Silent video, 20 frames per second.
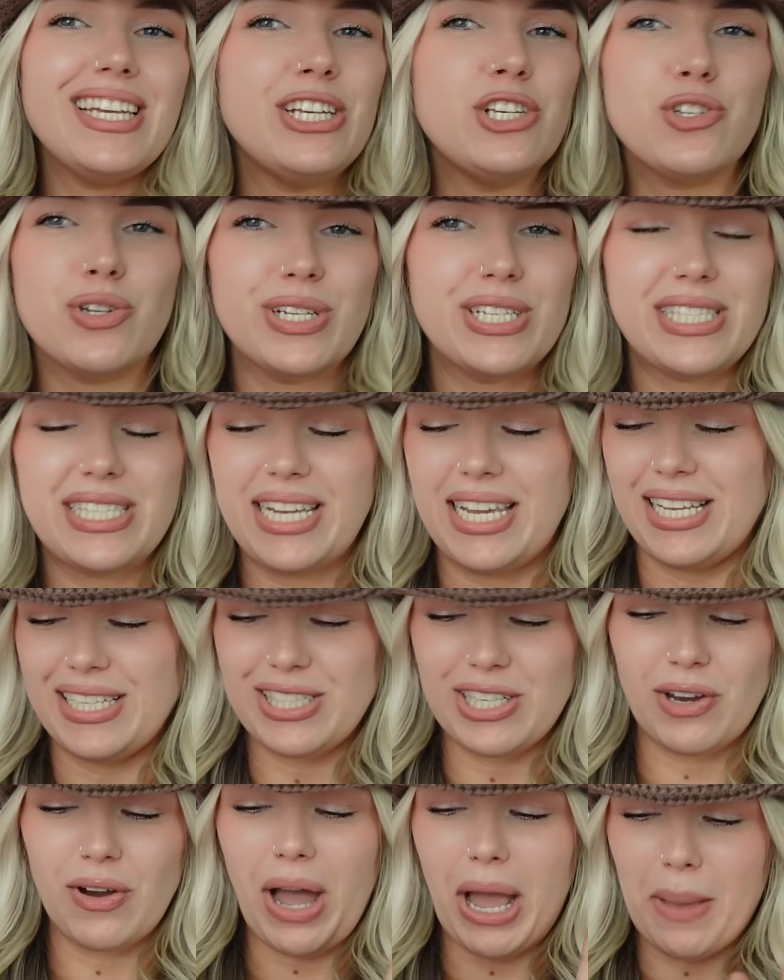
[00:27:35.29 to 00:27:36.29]
interesting.
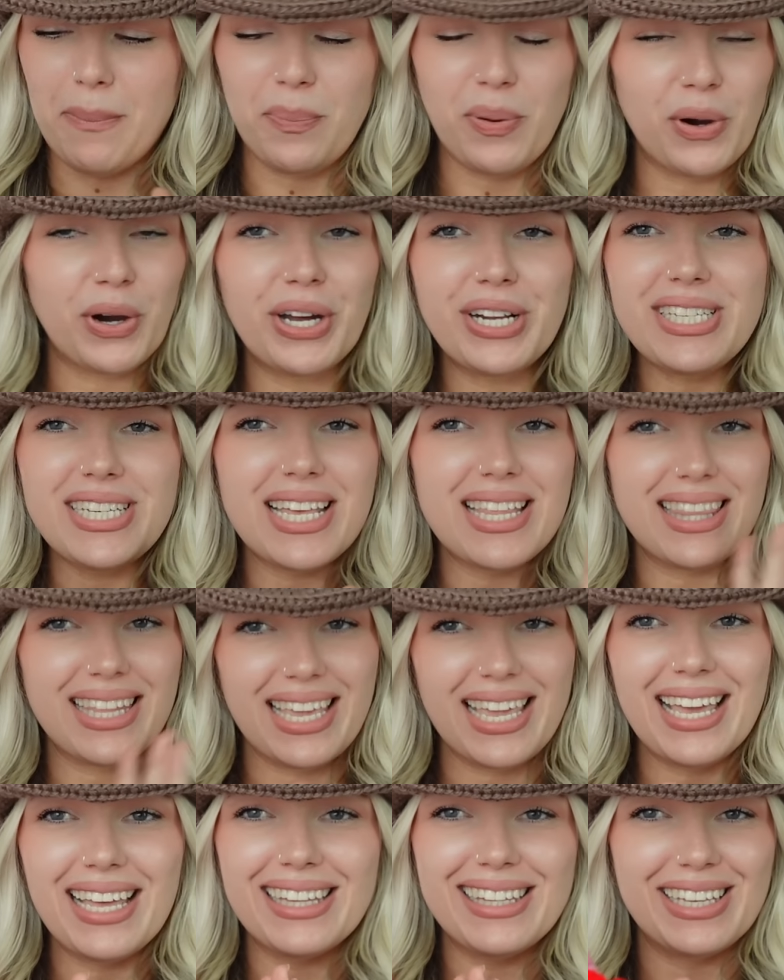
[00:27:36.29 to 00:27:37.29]
So I put
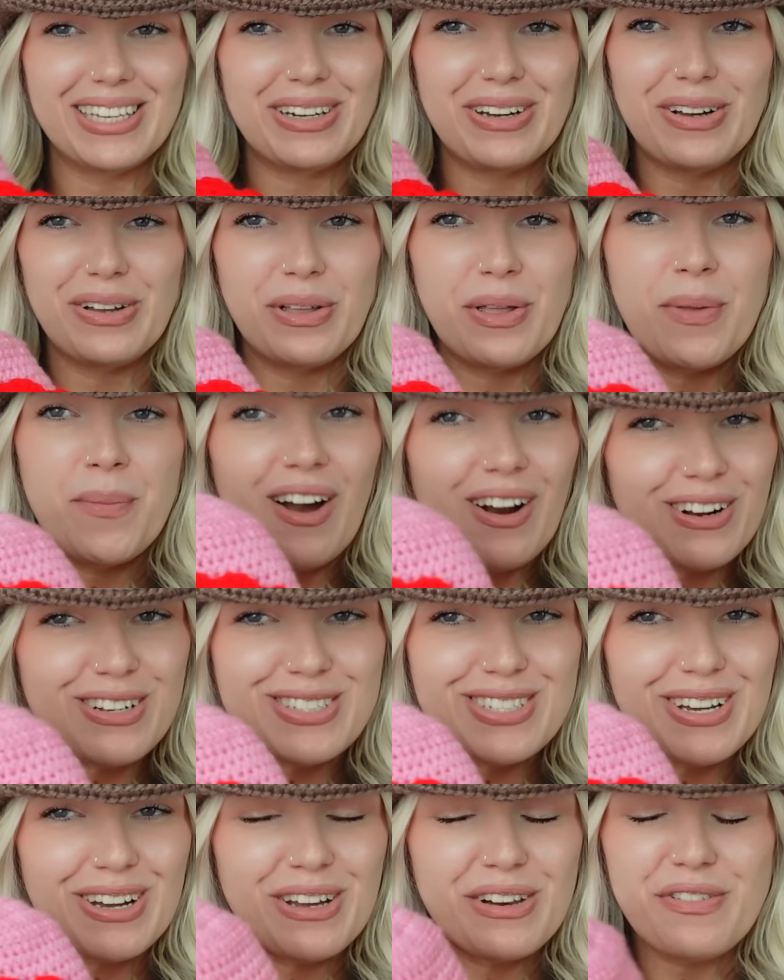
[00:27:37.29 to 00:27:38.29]
the little
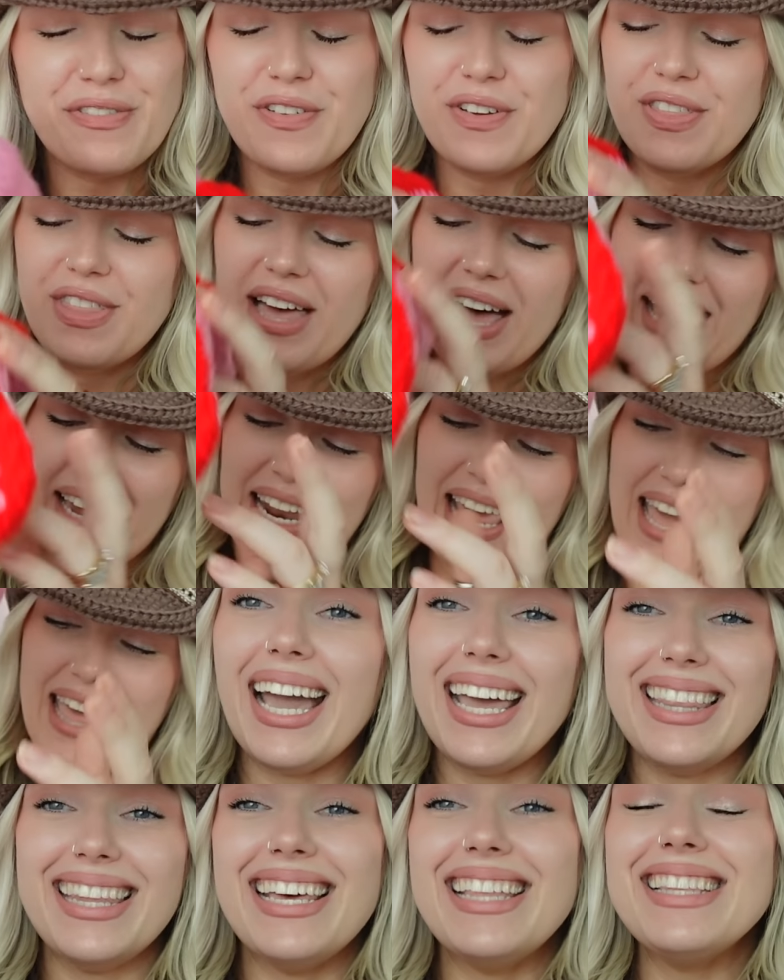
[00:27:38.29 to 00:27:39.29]
hearts on for that.
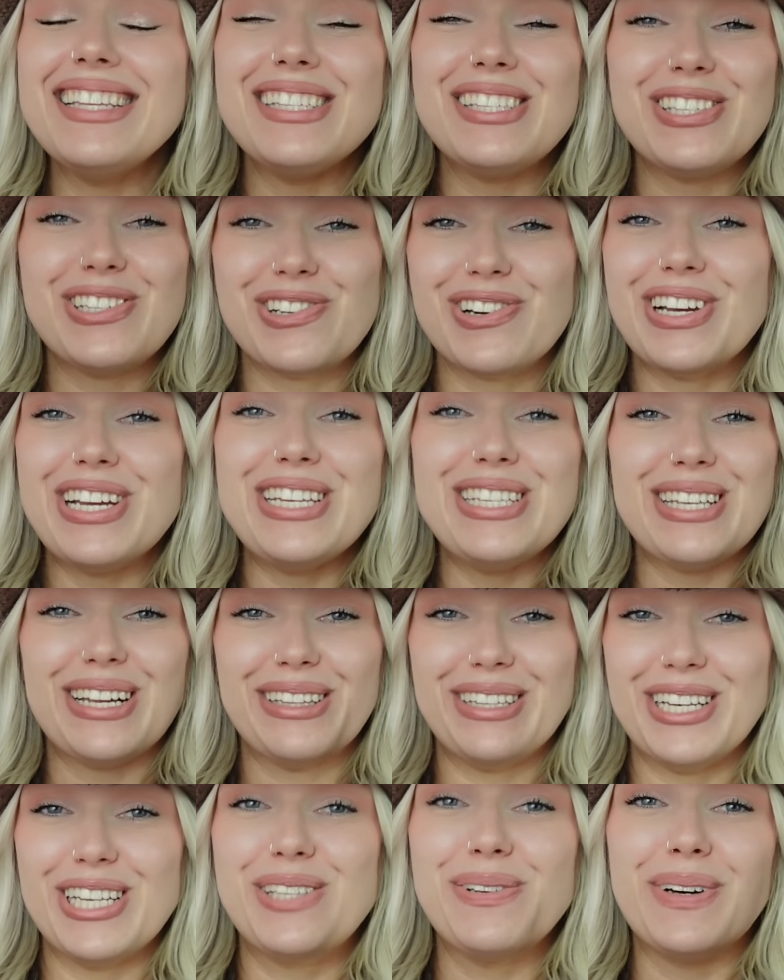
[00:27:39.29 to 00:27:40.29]
And then the strings
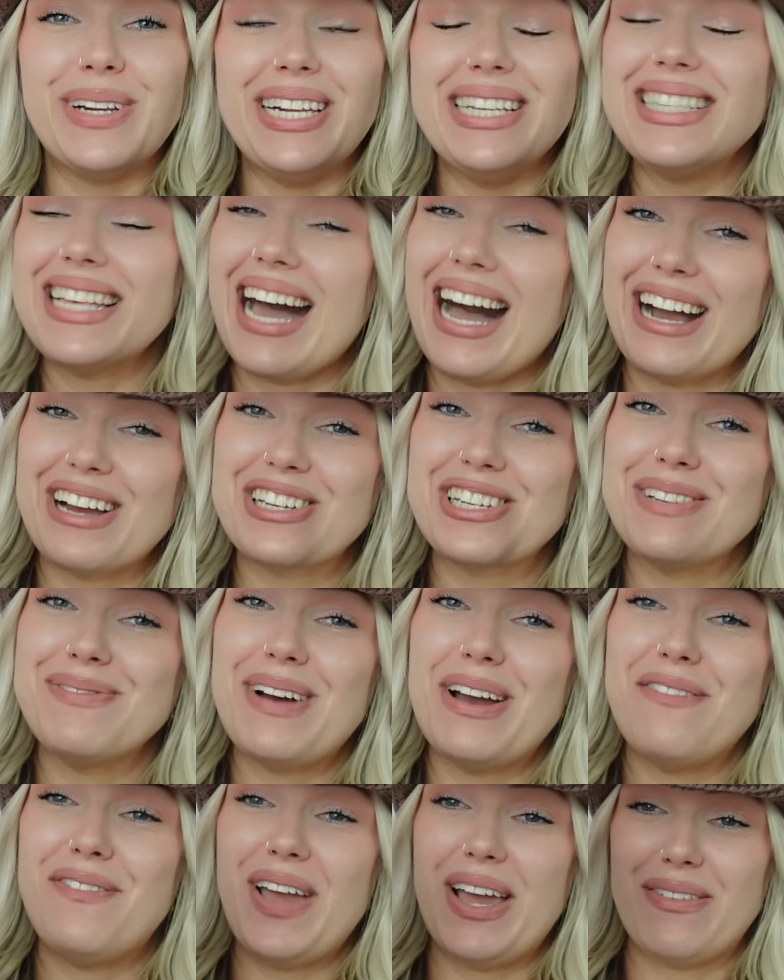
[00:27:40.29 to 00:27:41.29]
on this one is actually
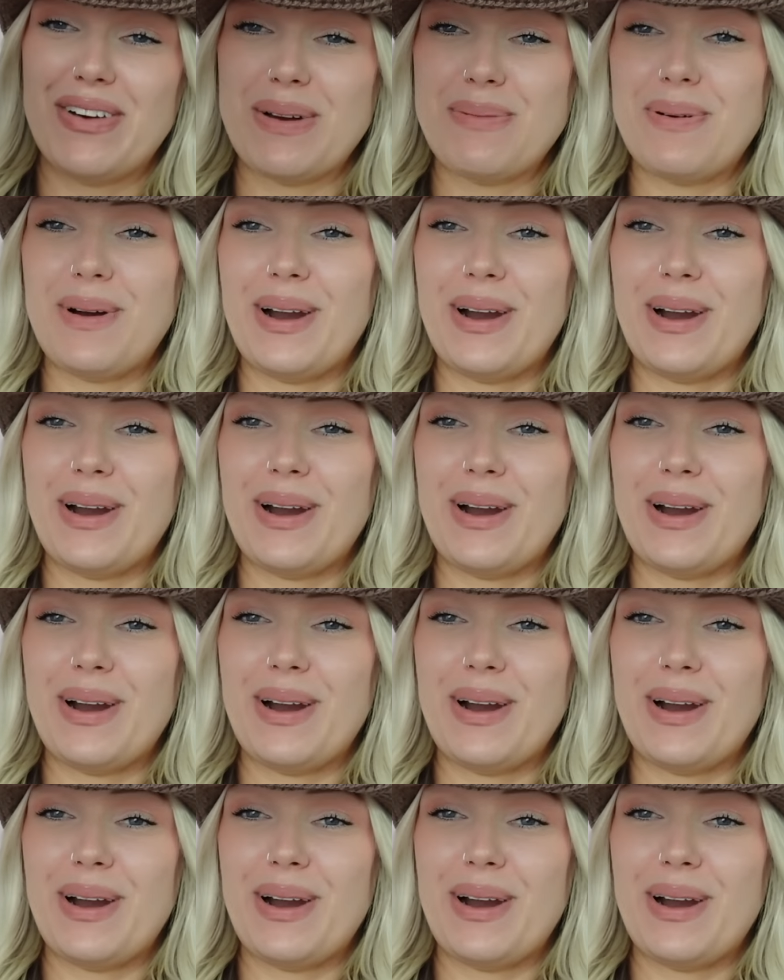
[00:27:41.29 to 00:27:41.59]
my favorite